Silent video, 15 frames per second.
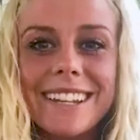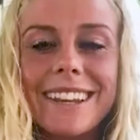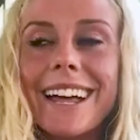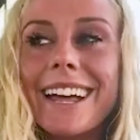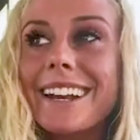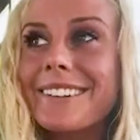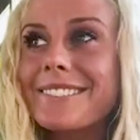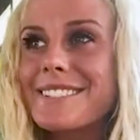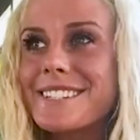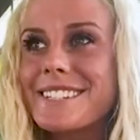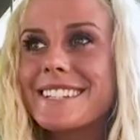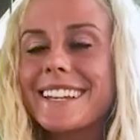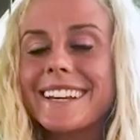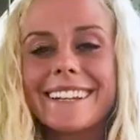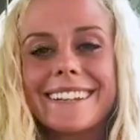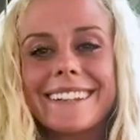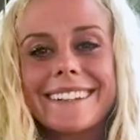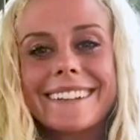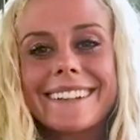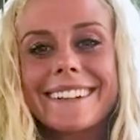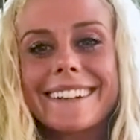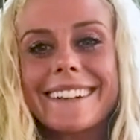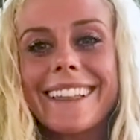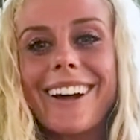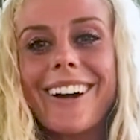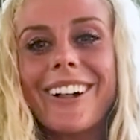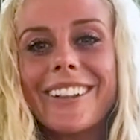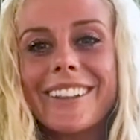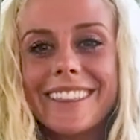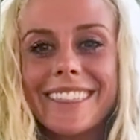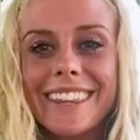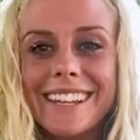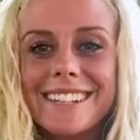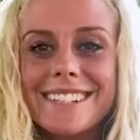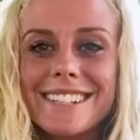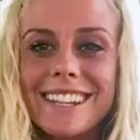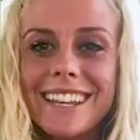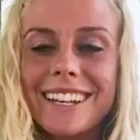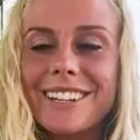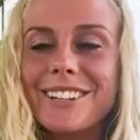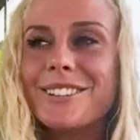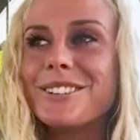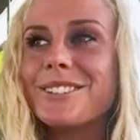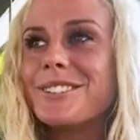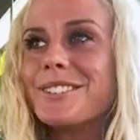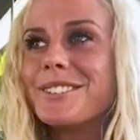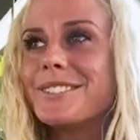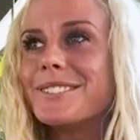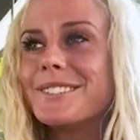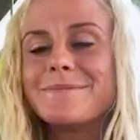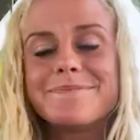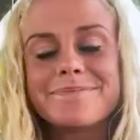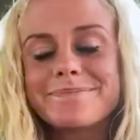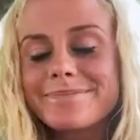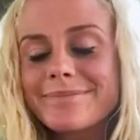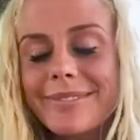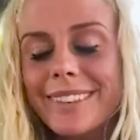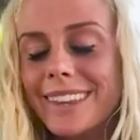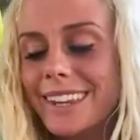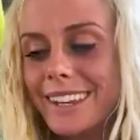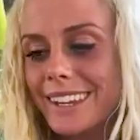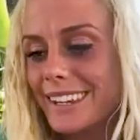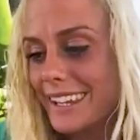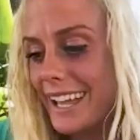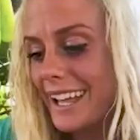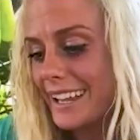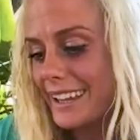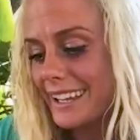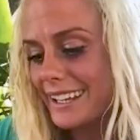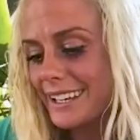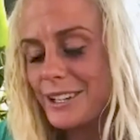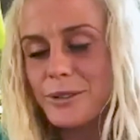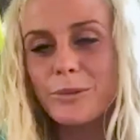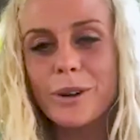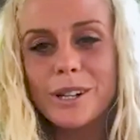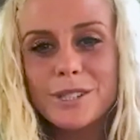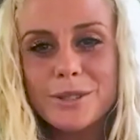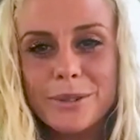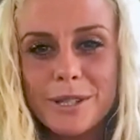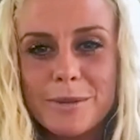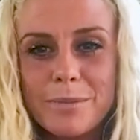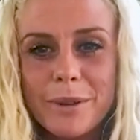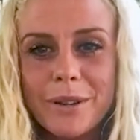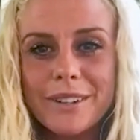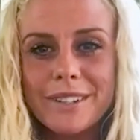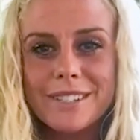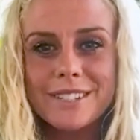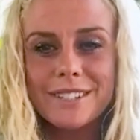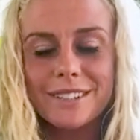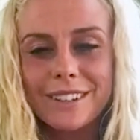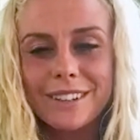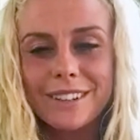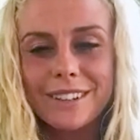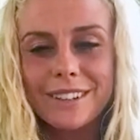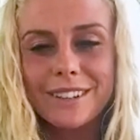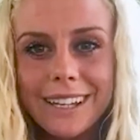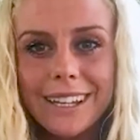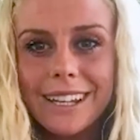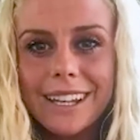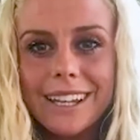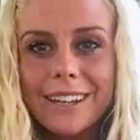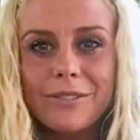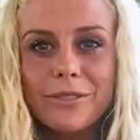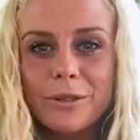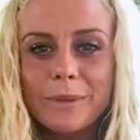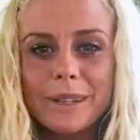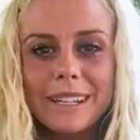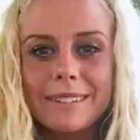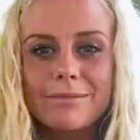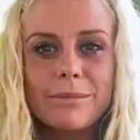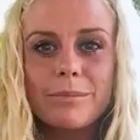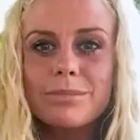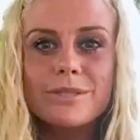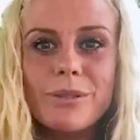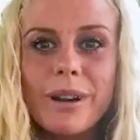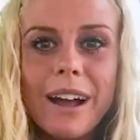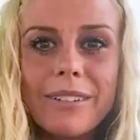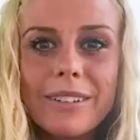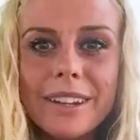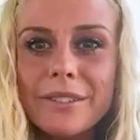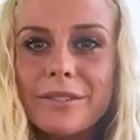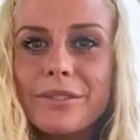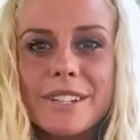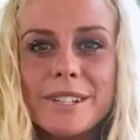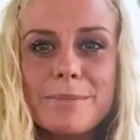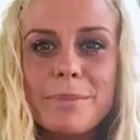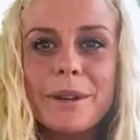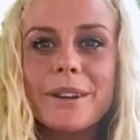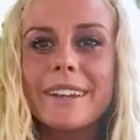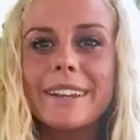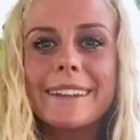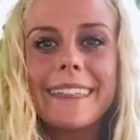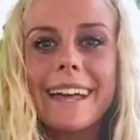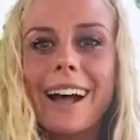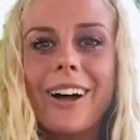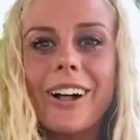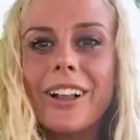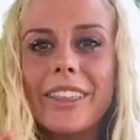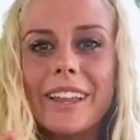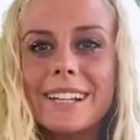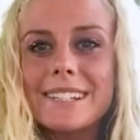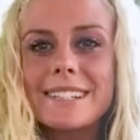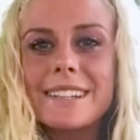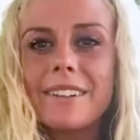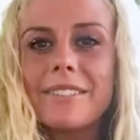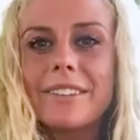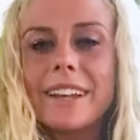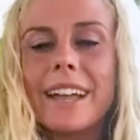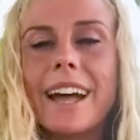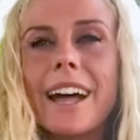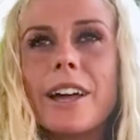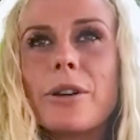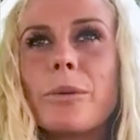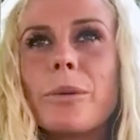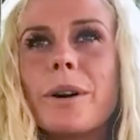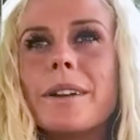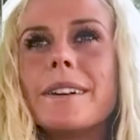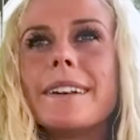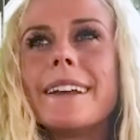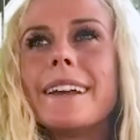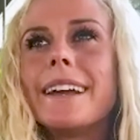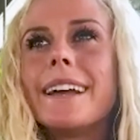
on that, of just like all the things that you that you want to experience. Like for me, traveling, free spirit, all that stuff. Like I don't want